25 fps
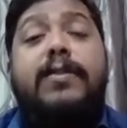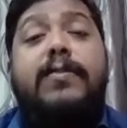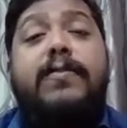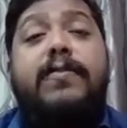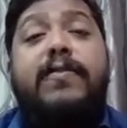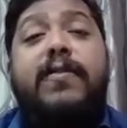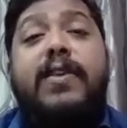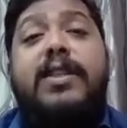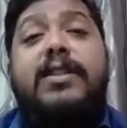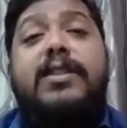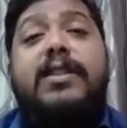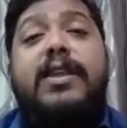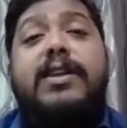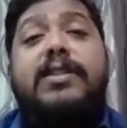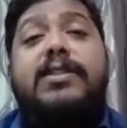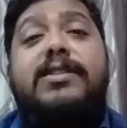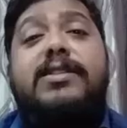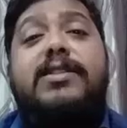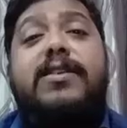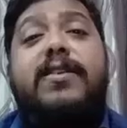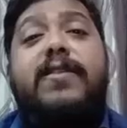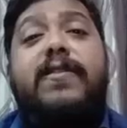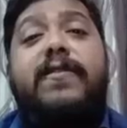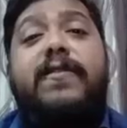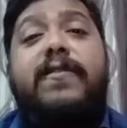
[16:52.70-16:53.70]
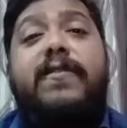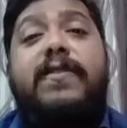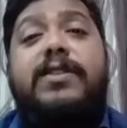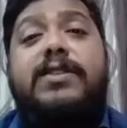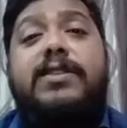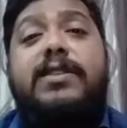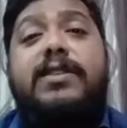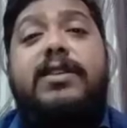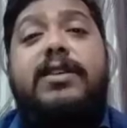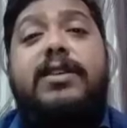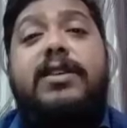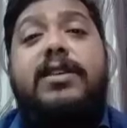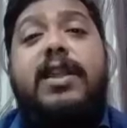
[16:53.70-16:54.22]
When there is
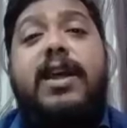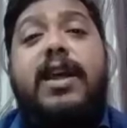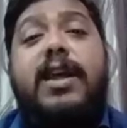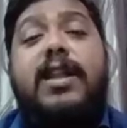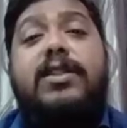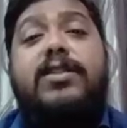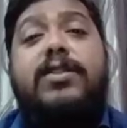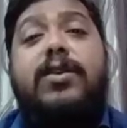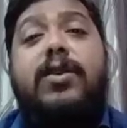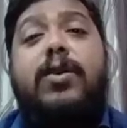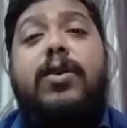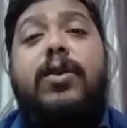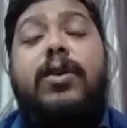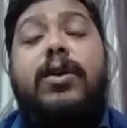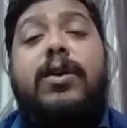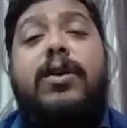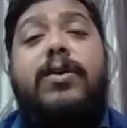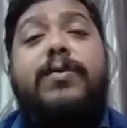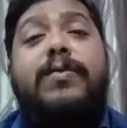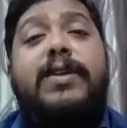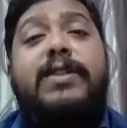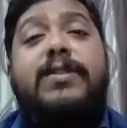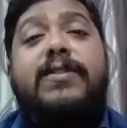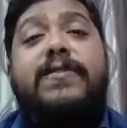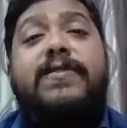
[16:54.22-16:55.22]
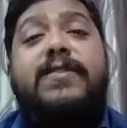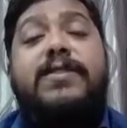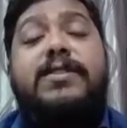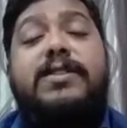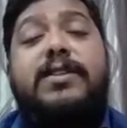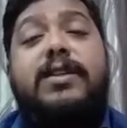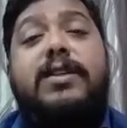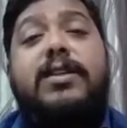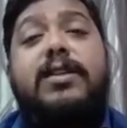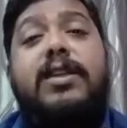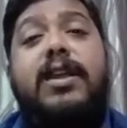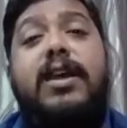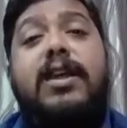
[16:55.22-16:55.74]
physical health, or when the
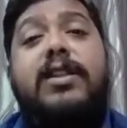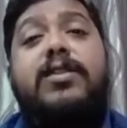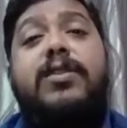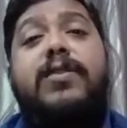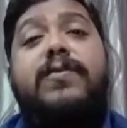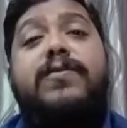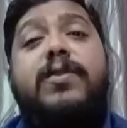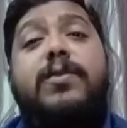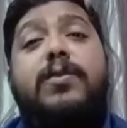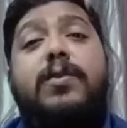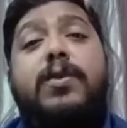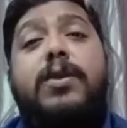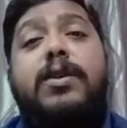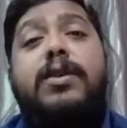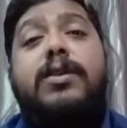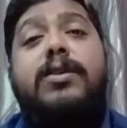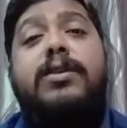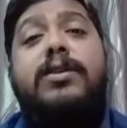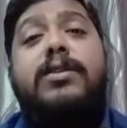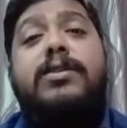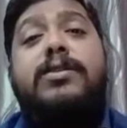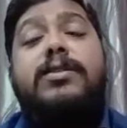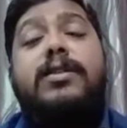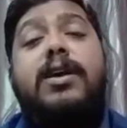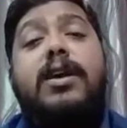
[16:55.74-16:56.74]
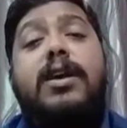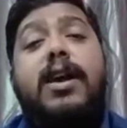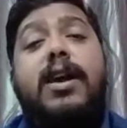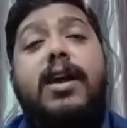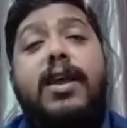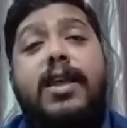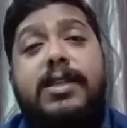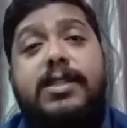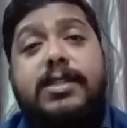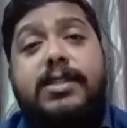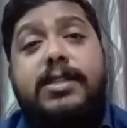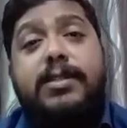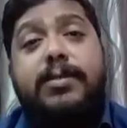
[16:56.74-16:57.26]
physical health of the workers
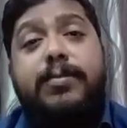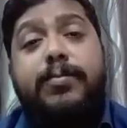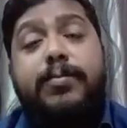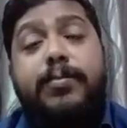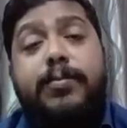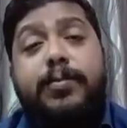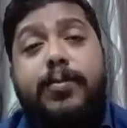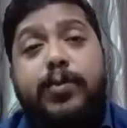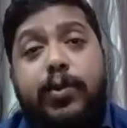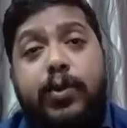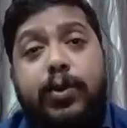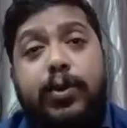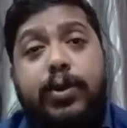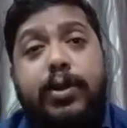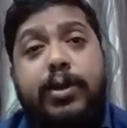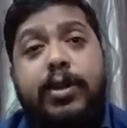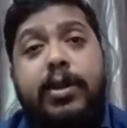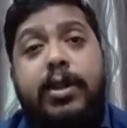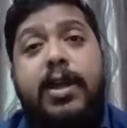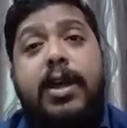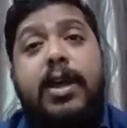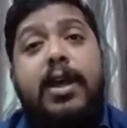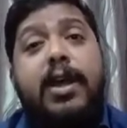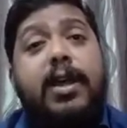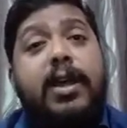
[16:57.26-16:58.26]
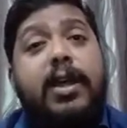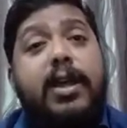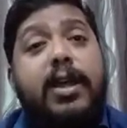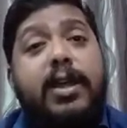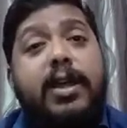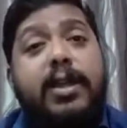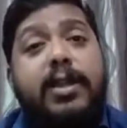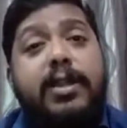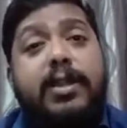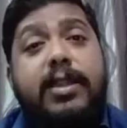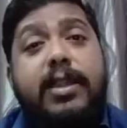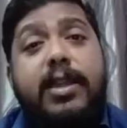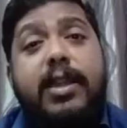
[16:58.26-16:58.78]
is poor,
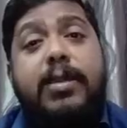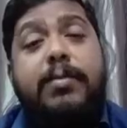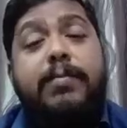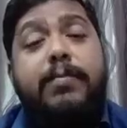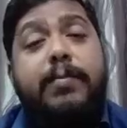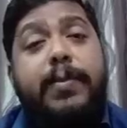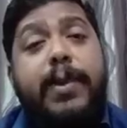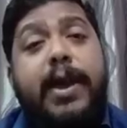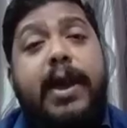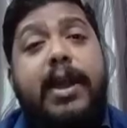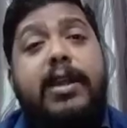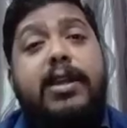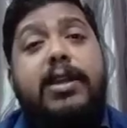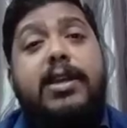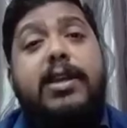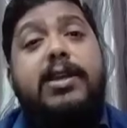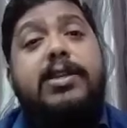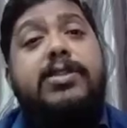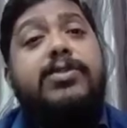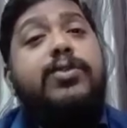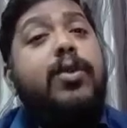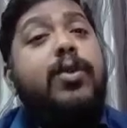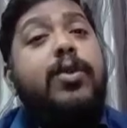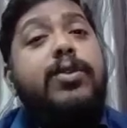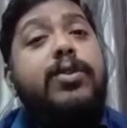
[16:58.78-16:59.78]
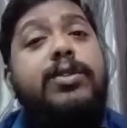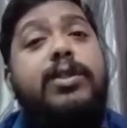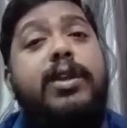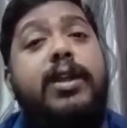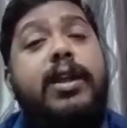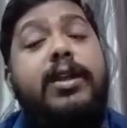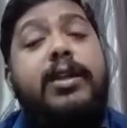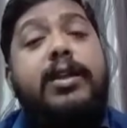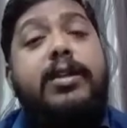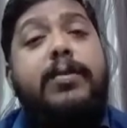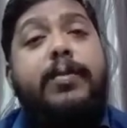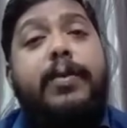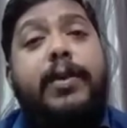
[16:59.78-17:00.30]
the impact is on the
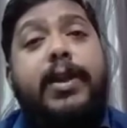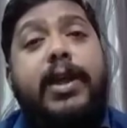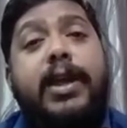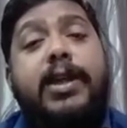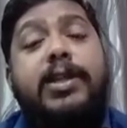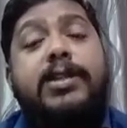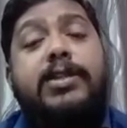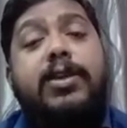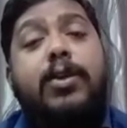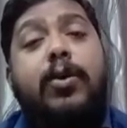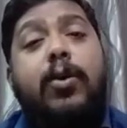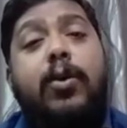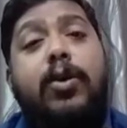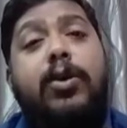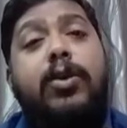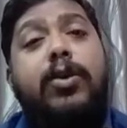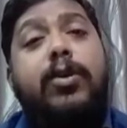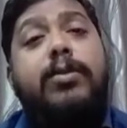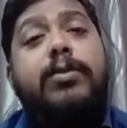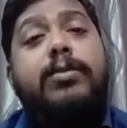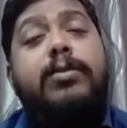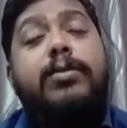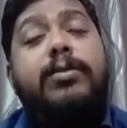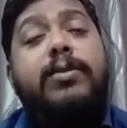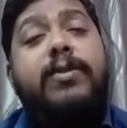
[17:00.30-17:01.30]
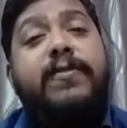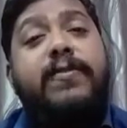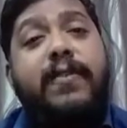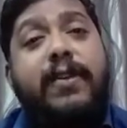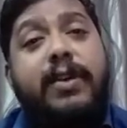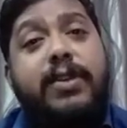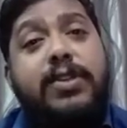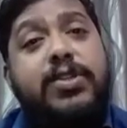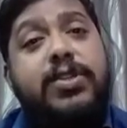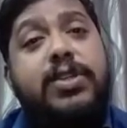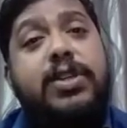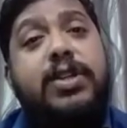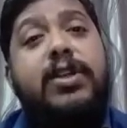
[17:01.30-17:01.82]
enterprise, or the
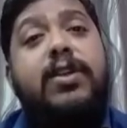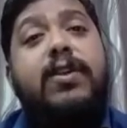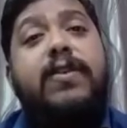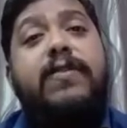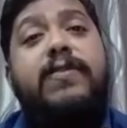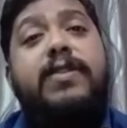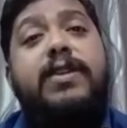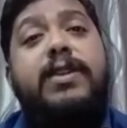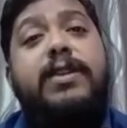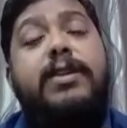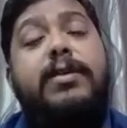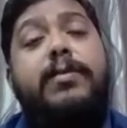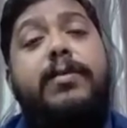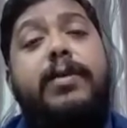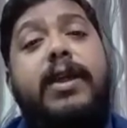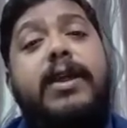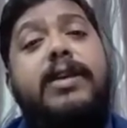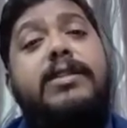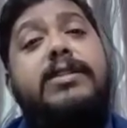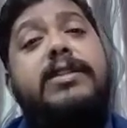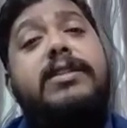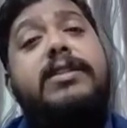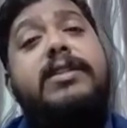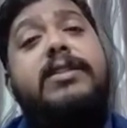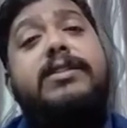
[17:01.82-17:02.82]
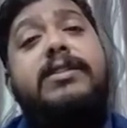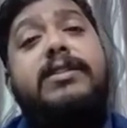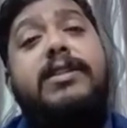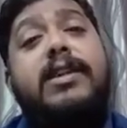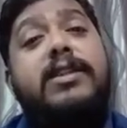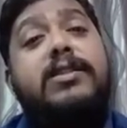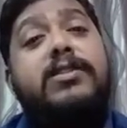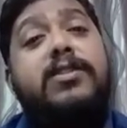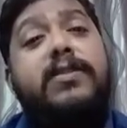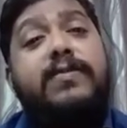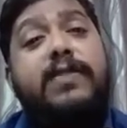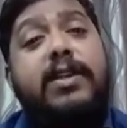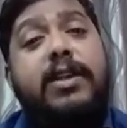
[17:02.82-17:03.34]
functioning of the enterprise and the
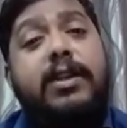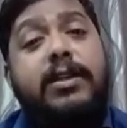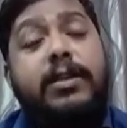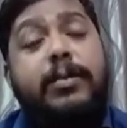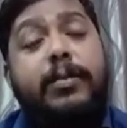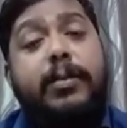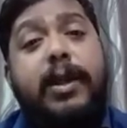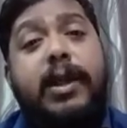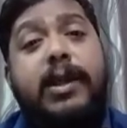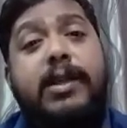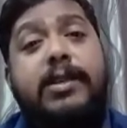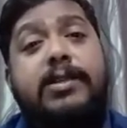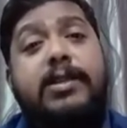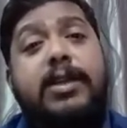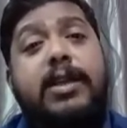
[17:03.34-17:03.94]
sales of the enterprise,